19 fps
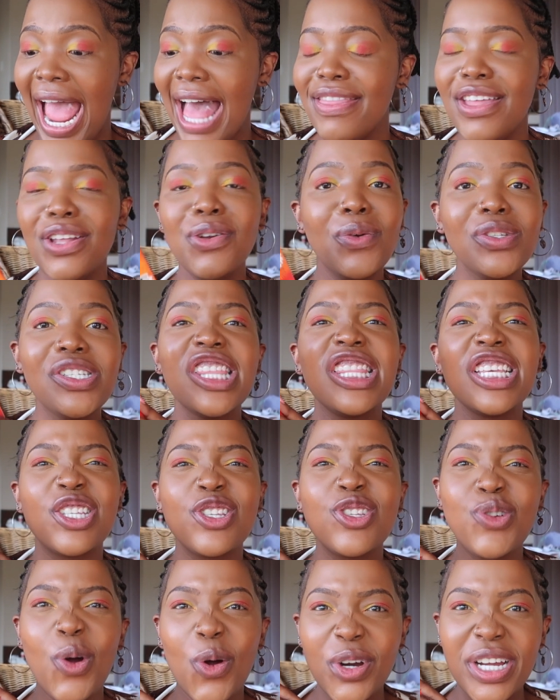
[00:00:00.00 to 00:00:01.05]
And then also the
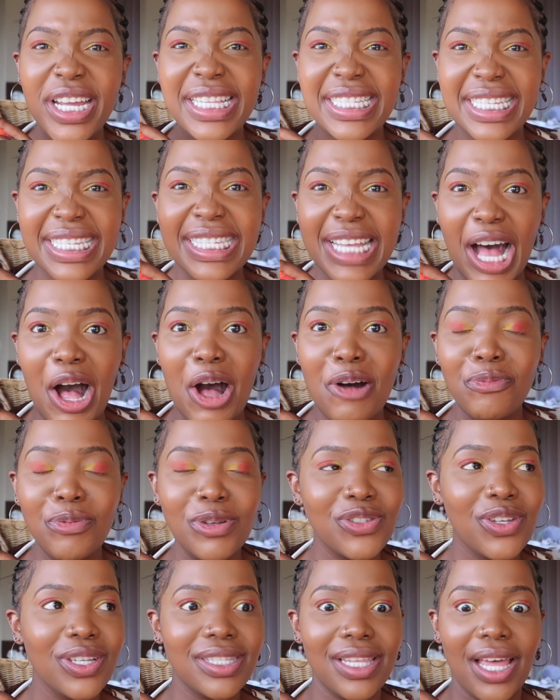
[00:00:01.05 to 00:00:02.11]
story itself
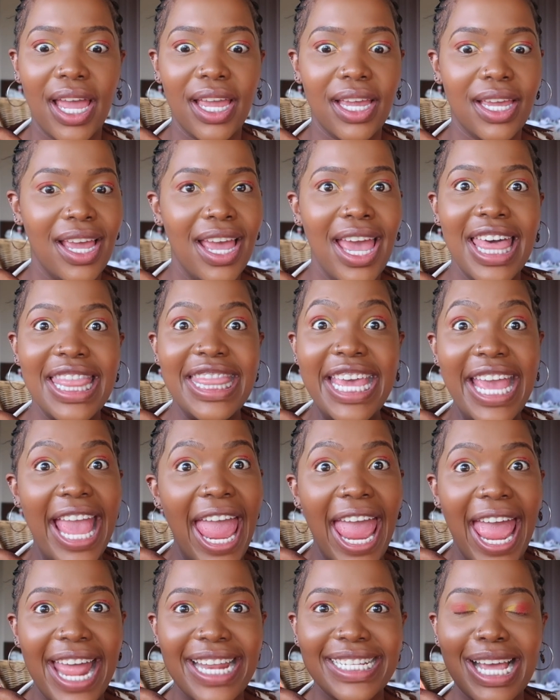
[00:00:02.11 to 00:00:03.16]
was just like, the
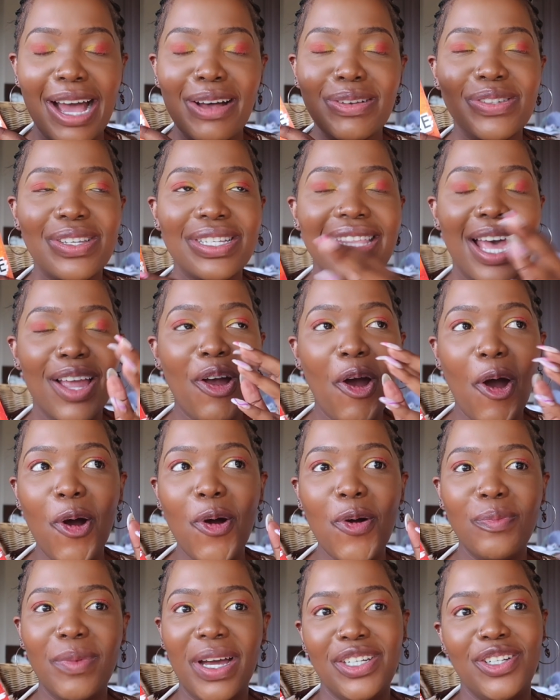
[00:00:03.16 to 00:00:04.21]
end, I was just like, oh
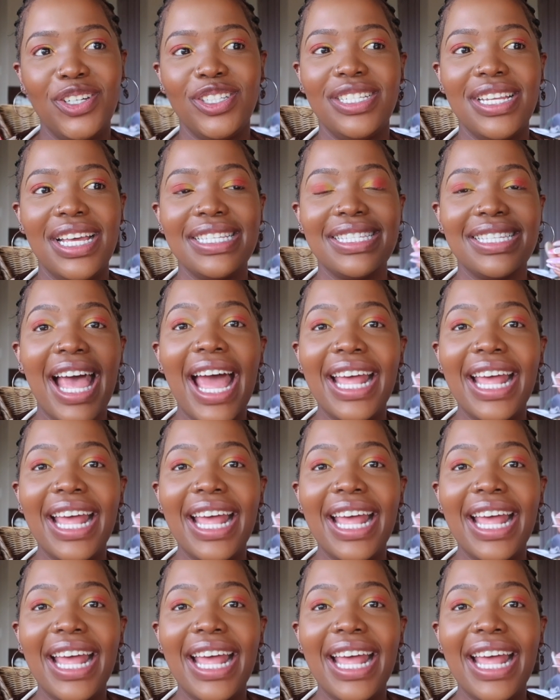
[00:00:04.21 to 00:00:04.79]
my goodness.